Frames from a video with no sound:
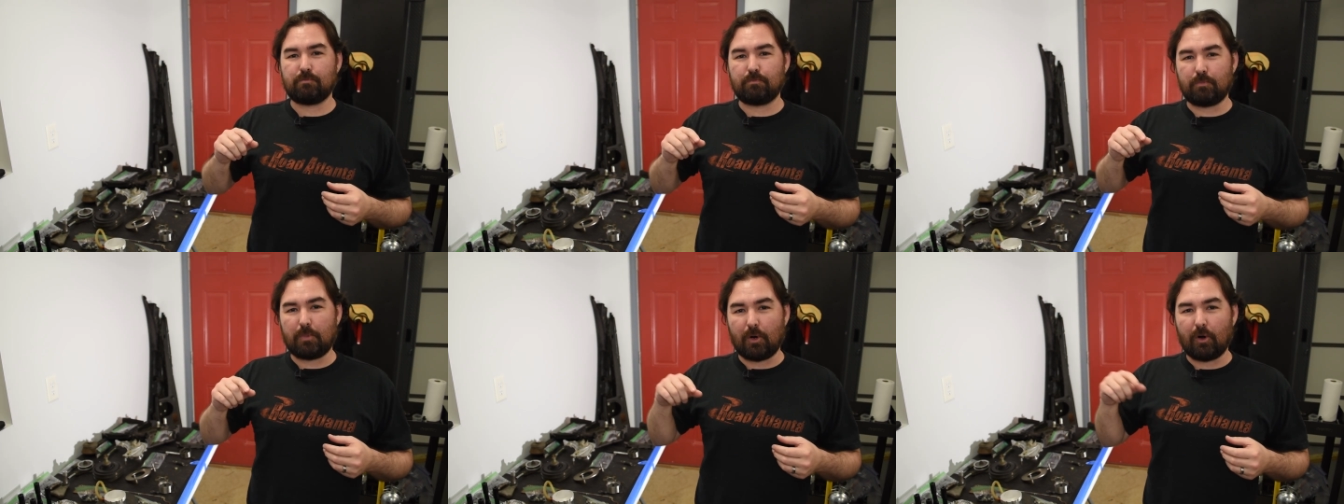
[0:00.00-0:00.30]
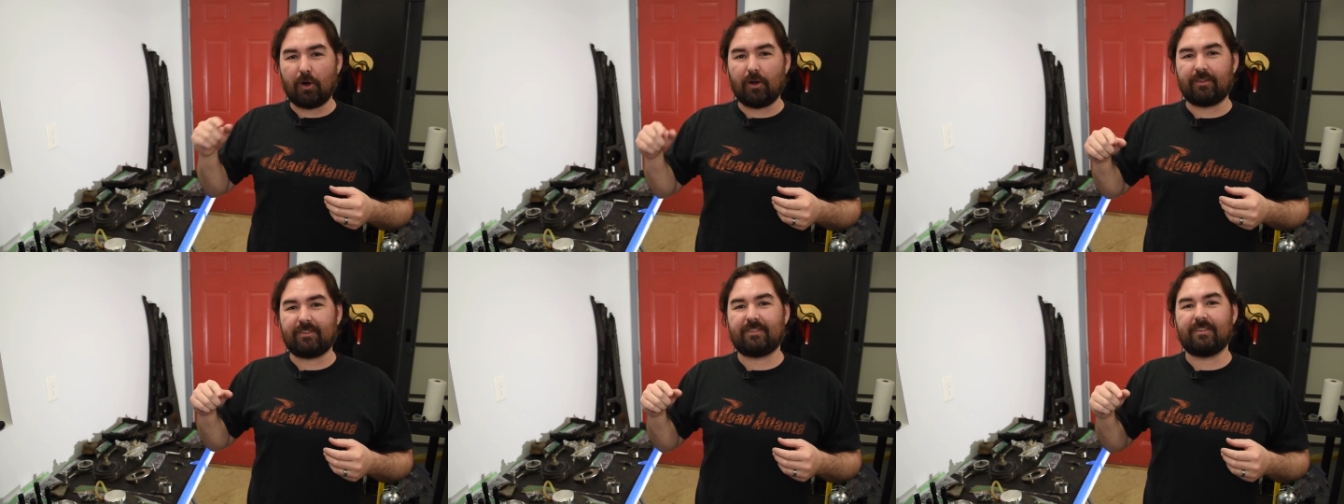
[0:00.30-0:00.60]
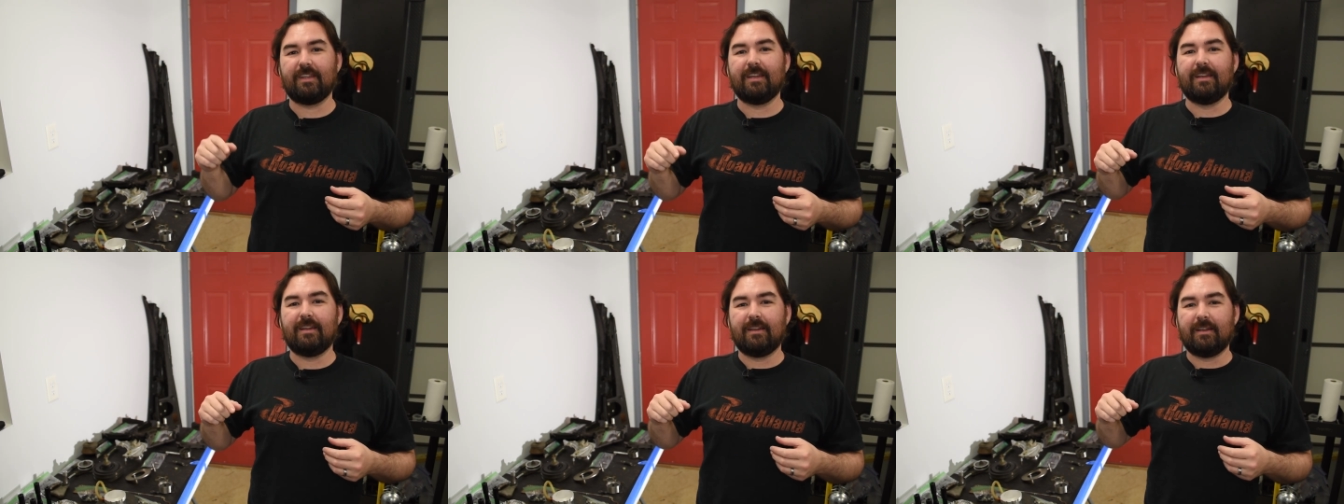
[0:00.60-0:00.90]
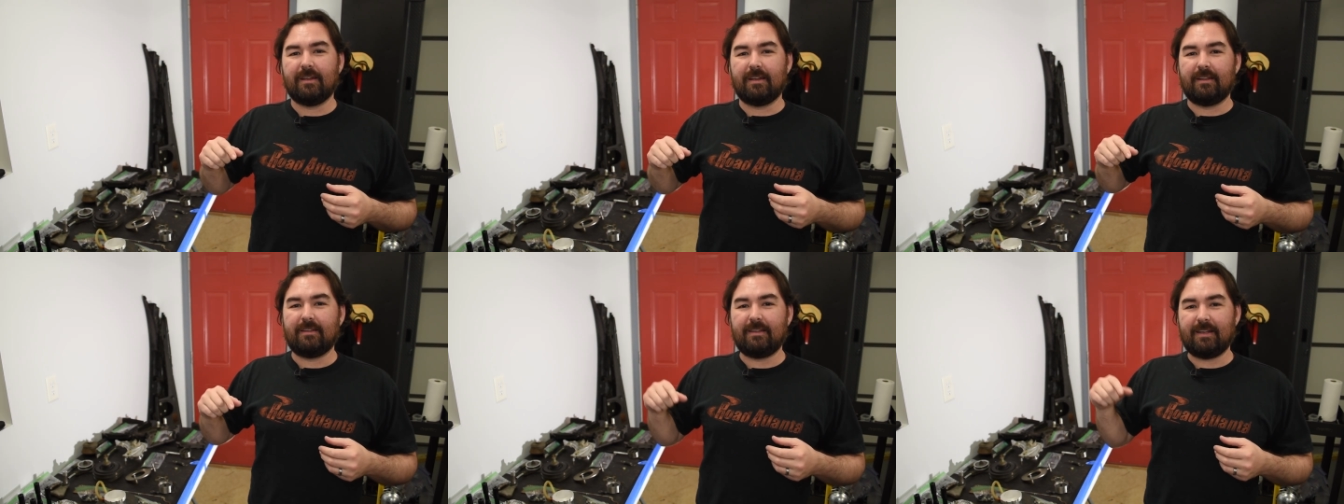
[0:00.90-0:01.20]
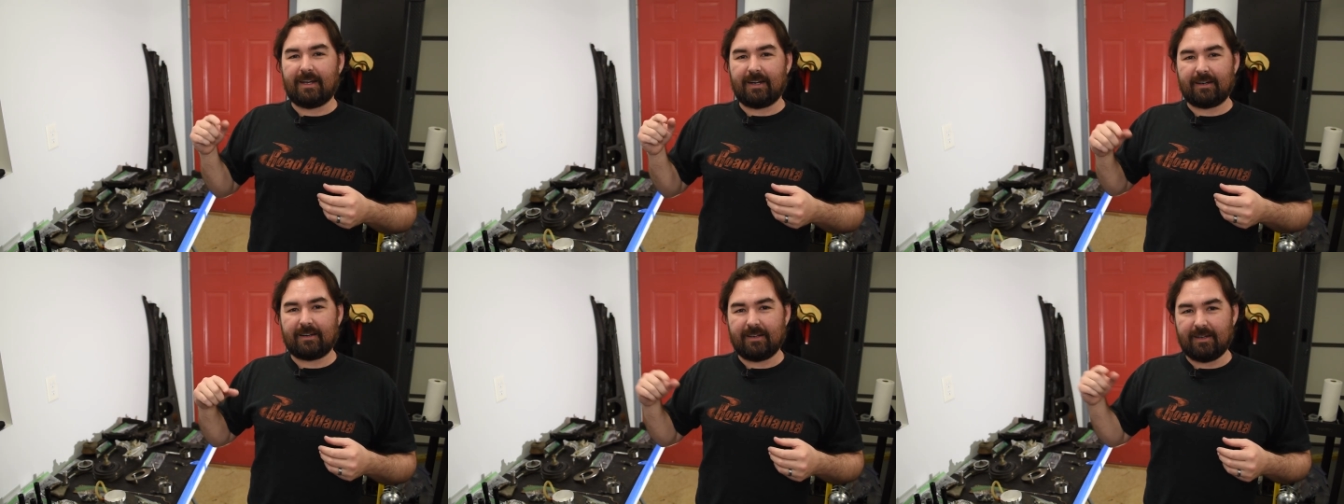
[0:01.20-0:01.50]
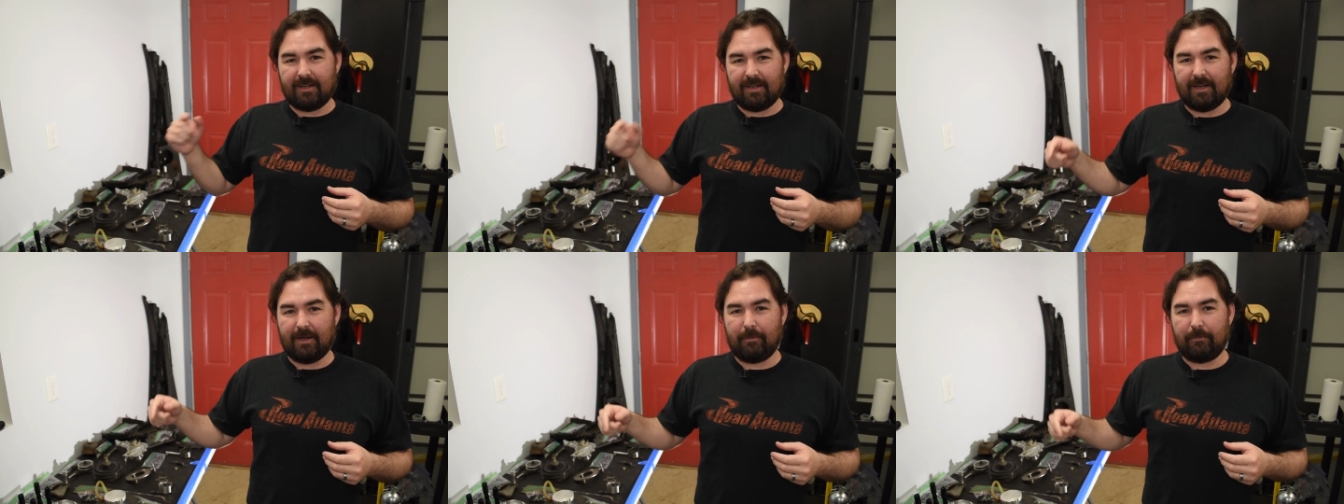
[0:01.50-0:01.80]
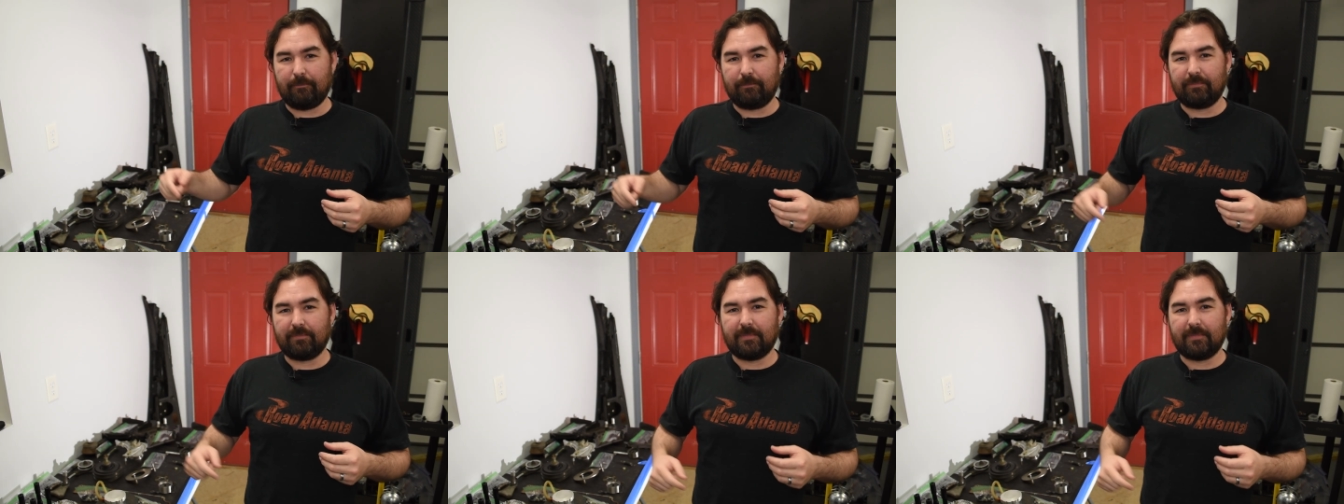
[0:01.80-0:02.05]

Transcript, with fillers: parts.com.